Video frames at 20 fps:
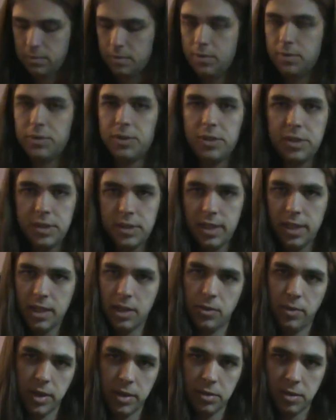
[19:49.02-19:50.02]
let's just take a
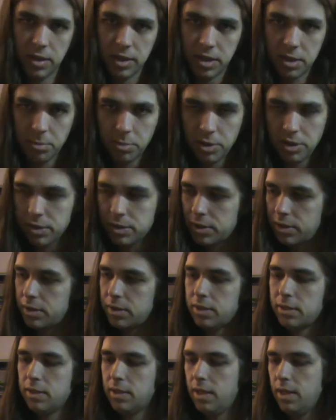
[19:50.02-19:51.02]
quick look at the
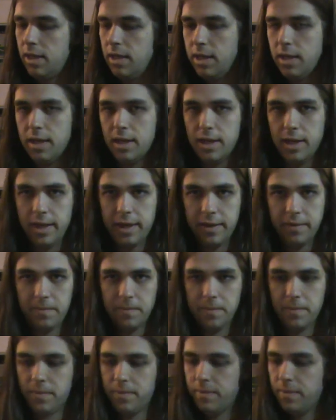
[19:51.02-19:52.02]
books.
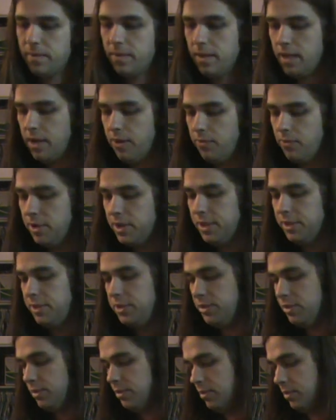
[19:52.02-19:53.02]
I wanted
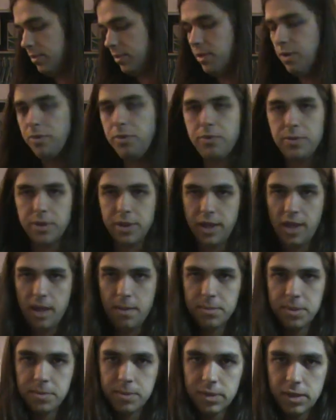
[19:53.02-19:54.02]
to go through the
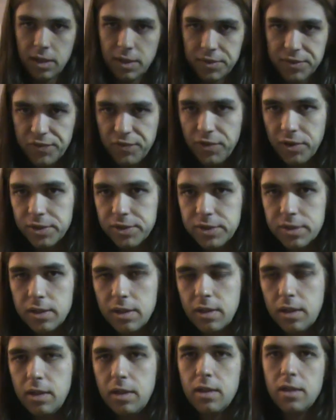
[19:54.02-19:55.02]
games themselves first,
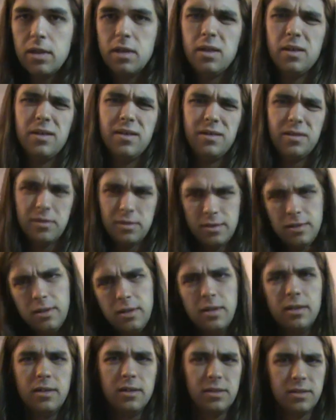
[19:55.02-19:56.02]

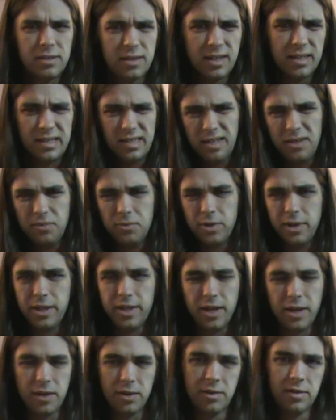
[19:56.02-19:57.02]
because I didn't want
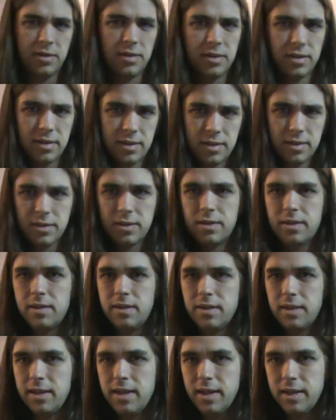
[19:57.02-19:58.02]
to,
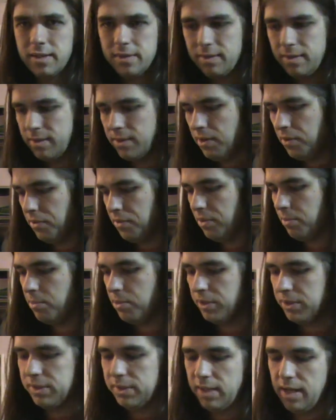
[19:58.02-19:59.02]
go through the
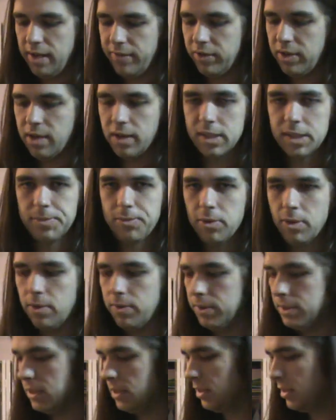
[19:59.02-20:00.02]
books and have it kind of spoil
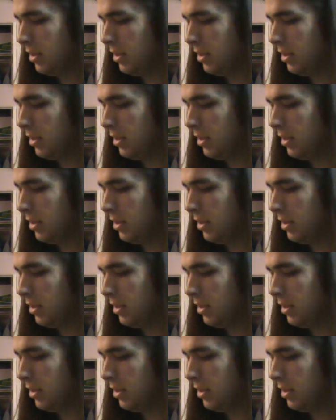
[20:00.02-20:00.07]
what's in the